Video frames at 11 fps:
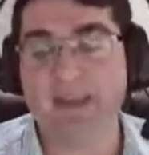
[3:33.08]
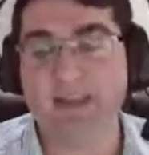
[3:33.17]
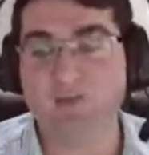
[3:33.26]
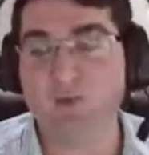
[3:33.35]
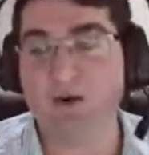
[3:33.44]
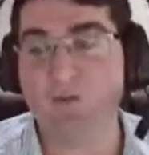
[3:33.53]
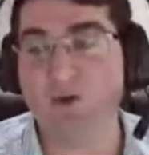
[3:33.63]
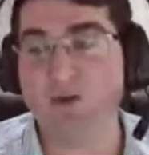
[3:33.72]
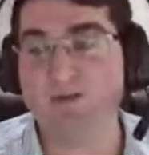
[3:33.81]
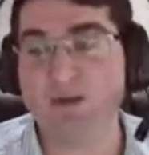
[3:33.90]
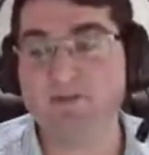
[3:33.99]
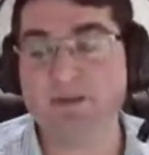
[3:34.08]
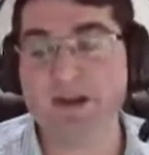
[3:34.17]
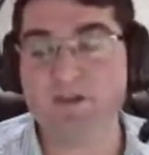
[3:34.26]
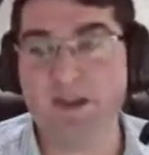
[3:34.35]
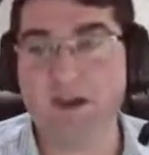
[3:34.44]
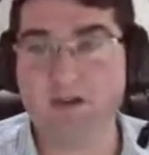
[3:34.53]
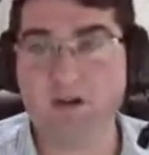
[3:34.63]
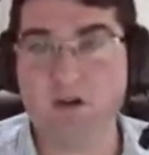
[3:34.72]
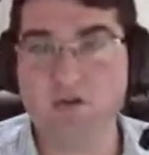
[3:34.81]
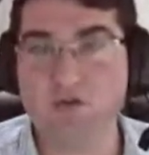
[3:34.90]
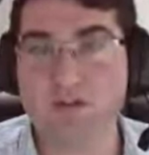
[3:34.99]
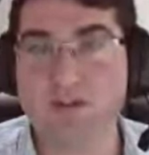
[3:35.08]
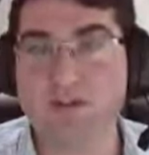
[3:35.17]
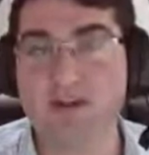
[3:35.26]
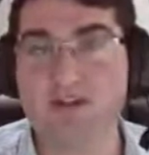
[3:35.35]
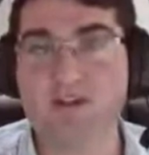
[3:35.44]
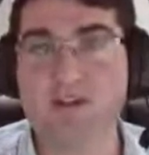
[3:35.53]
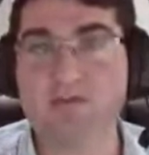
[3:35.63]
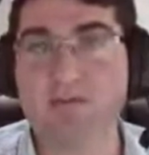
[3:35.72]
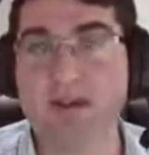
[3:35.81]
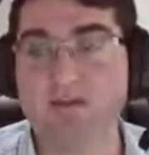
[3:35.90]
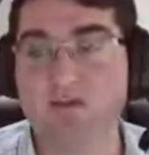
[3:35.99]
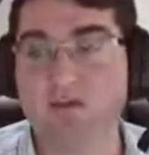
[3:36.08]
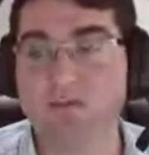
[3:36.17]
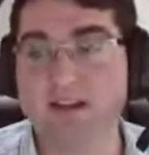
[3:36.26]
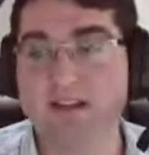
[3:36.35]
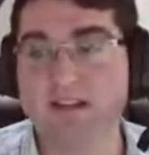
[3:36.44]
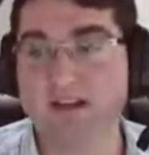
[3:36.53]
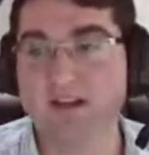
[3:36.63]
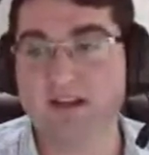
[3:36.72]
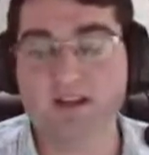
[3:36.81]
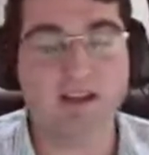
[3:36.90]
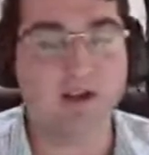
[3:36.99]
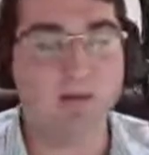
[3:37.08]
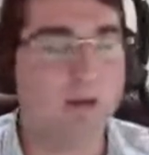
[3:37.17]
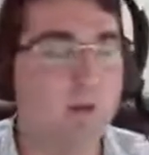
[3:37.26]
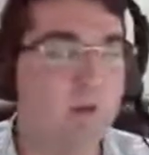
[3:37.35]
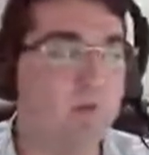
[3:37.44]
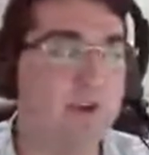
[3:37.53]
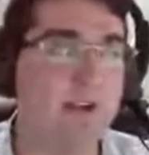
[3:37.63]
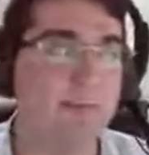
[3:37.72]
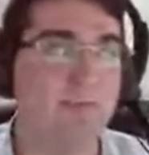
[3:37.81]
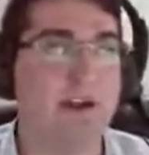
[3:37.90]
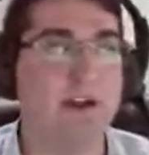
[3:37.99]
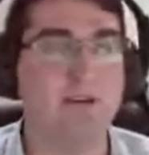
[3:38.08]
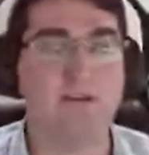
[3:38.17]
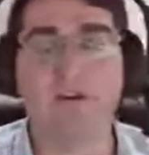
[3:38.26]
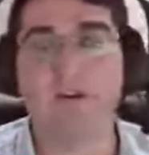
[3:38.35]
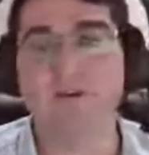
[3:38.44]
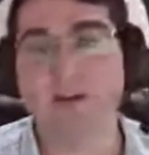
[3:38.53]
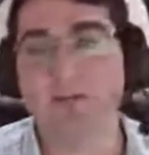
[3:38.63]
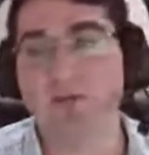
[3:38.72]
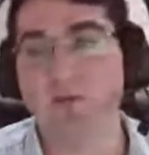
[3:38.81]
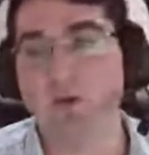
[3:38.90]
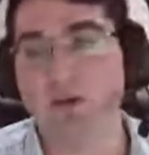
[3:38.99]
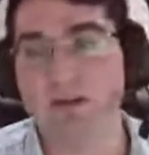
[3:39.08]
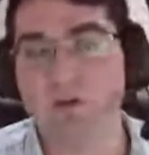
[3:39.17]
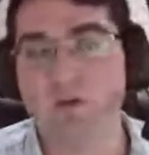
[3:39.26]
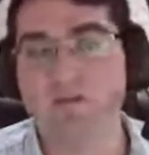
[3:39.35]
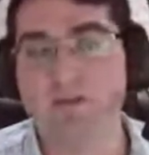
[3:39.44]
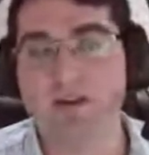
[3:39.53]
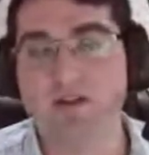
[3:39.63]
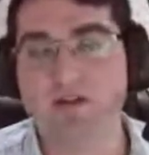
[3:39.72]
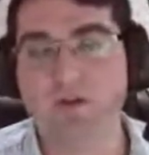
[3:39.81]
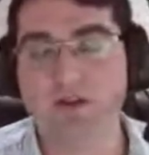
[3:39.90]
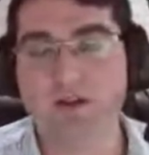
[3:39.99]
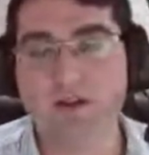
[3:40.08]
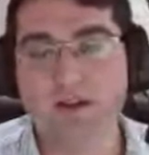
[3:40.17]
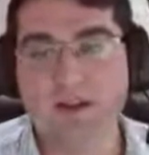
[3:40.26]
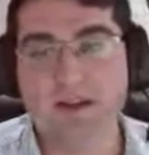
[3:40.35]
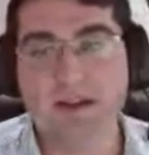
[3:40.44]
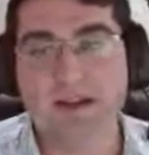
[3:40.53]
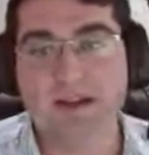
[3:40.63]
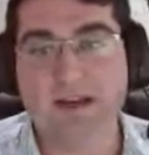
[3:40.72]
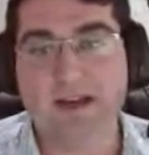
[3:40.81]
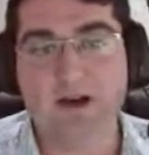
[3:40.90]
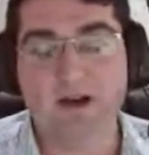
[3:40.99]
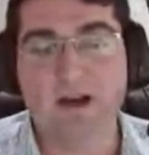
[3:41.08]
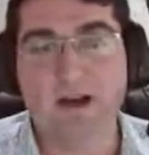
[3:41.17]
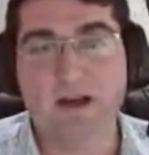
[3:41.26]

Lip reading: It's one of the world's most powerful agricultural intelligence platforms out there, and we're really proud of some of the work that we've been doing. Now,